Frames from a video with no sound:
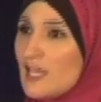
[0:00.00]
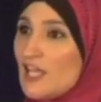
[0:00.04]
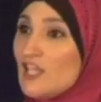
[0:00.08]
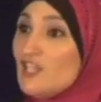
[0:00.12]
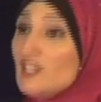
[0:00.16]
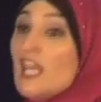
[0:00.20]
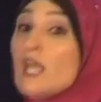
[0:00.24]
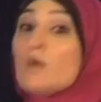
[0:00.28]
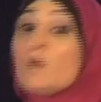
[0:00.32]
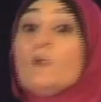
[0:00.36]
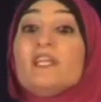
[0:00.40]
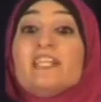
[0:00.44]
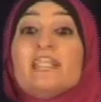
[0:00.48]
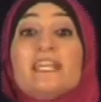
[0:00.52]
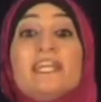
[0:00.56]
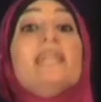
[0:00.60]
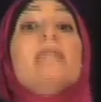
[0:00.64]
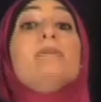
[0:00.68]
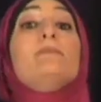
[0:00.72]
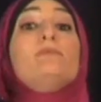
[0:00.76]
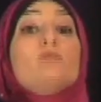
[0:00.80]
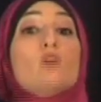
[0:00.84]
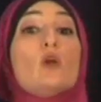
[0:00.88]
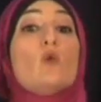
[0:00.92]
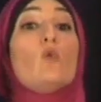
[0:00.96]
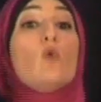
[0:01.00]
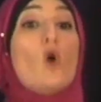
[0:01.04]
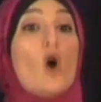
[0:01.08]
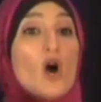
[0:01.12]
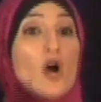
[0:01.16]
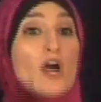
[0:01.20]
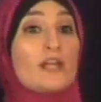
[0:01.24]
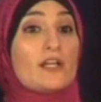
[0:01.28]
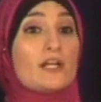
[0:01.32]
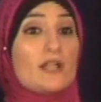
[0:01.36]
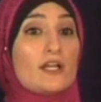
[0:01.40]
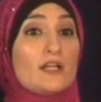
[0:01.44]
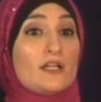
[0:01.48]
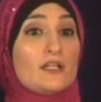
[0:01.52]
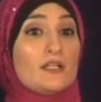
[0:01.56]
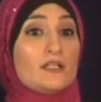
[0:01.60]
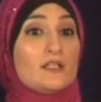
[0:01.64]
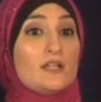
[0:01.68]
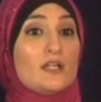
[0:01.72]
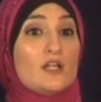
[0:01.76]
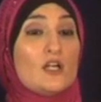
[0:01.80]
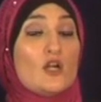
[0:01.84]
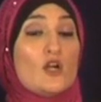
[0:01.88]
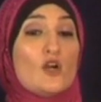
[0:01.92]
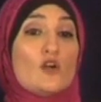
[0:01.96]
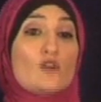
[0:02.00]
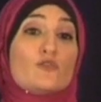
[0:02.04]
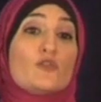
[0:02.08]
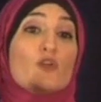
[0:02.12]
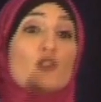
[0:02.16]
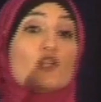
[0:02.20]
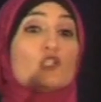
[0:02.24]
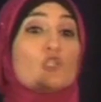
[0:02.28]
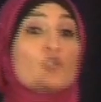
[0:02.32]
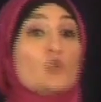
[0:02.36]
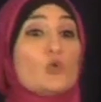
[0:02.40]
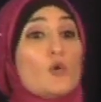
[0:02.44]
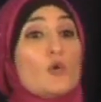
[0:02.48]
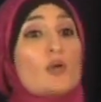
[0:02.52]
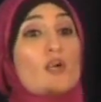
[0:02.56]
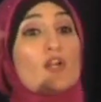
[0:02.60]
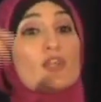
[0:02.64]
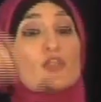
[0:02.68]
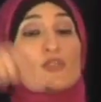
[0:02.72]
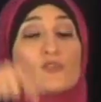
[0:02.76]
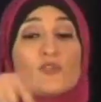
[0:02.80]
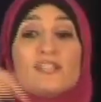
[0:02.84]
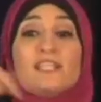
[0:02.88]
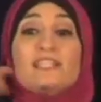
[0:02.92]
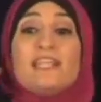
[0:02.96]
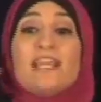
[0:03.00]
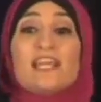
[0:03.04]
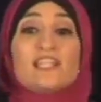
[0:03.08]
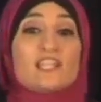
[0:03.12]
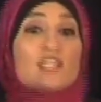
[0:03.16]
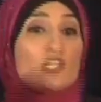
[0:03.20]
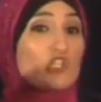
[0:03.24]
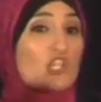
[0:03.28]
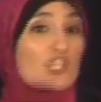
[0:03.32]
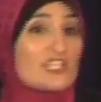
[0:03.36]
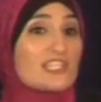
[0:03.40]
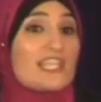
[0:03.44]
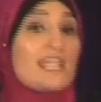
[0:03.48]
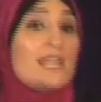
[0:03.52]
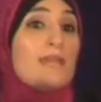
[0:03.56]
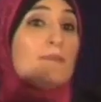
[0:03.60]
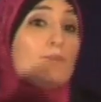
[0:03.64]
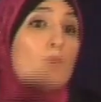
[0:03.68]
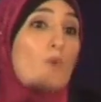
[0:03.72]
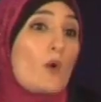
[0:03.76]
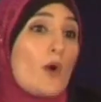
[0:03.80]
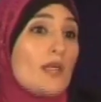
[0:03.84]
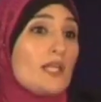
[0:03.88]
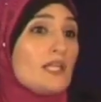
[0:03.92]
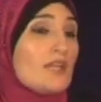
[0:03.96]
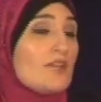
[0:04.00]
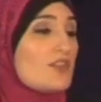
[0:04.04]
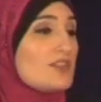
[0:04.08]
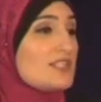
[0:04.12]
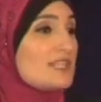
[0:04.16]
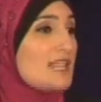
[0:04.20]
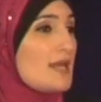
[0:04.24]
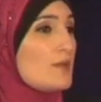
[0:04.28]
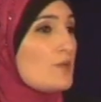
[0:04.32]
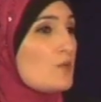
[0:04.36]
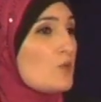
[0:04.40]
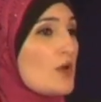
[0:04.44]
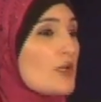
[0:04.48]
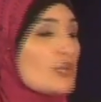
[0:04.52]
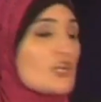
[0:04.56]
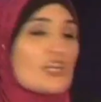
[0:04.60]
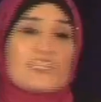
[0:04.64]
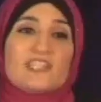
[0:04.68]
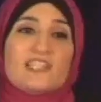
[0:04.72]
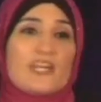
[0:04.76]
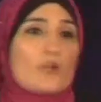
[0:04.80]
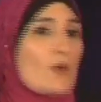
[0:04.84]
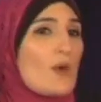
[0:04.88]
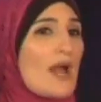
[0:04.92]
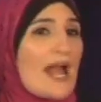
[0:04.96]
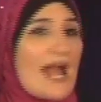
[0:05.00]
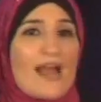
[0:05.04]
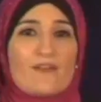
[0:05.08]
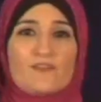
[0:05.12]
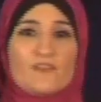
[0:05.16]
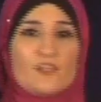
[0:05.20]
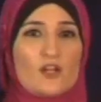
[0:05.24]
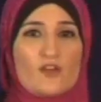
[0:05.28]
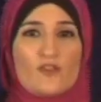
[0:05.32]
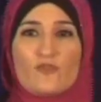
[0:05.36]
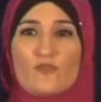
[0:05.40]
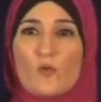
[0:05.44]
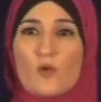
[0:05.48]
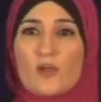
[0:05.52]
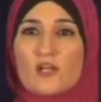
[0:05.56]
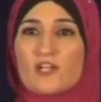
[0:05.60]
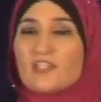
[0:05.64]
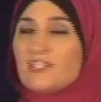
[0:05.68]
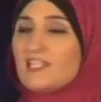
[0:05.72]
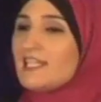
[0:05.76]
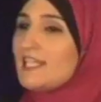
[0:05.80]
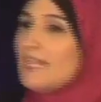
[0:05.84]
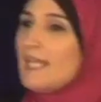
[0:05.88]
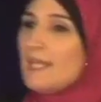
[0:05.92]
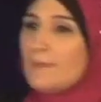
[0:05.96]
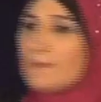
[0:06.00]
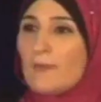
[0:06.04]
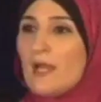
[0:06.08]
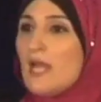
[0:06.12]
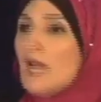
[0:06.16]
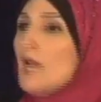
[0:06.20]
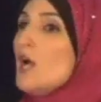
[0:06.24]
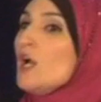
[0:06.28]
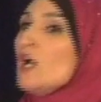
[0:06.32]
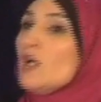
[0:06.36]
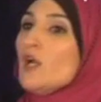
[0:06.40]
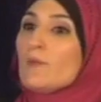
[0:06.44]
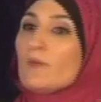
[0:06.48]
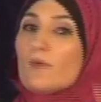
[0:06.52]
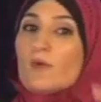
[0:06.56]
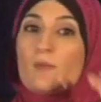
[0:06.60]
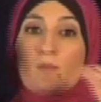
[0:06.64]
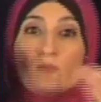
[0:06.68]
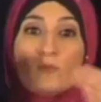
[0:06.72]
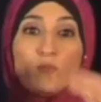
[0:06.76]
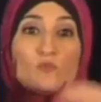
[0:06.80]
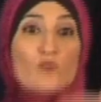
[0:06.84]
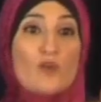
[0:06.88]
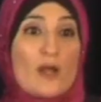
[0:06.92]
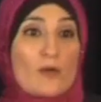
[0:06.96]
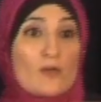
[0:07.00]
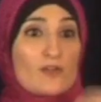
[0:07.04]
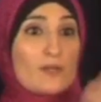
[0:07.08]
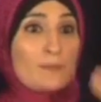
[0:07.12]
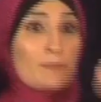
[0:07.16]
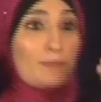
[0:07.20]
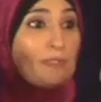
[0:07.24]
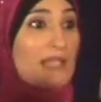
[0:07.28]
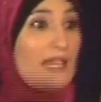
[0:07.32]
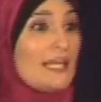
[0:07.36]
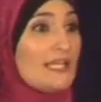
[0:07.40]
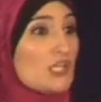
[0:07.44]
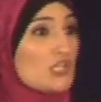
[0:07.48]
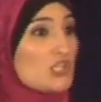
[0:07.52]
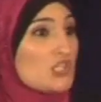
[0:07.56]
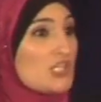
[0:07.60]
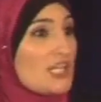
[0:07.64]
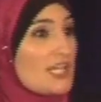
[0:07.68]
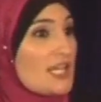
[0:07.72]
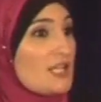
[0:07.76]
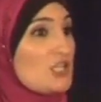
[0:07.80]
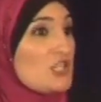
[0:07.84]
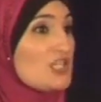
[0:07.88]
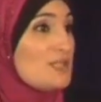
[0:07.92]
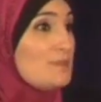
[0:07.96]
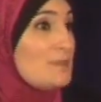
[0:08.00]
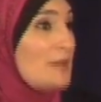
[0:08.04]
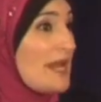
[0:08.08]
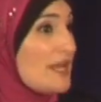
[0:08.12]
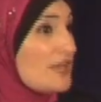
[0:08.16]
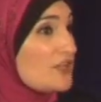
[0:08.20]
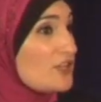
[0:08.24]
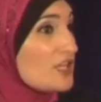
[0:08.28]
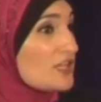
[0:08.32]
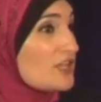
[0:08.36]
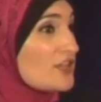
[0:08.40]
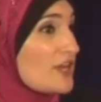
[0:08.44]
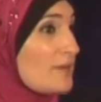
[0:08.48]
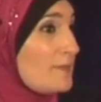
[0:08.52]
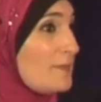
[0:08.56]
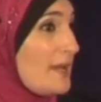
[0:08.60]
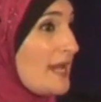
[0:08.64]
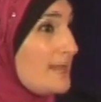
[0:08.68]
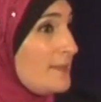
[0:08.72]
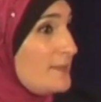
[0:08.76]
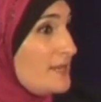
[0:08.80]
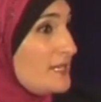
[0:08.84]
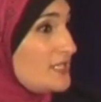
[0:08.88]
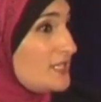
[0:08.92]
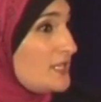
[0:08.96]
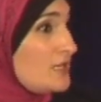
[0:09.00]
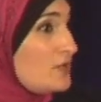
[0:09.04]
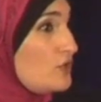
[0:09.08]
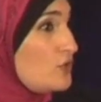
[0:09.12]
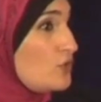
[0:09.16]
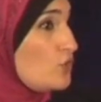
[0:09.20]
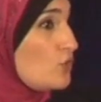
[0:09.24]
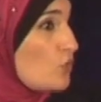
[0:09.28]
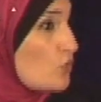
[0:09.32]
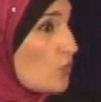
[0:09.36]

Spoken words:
They would keep the water for 2 or 3 days and just keep boiling the same water because they don't have enough water to keep replenishing and just bathing their babies in new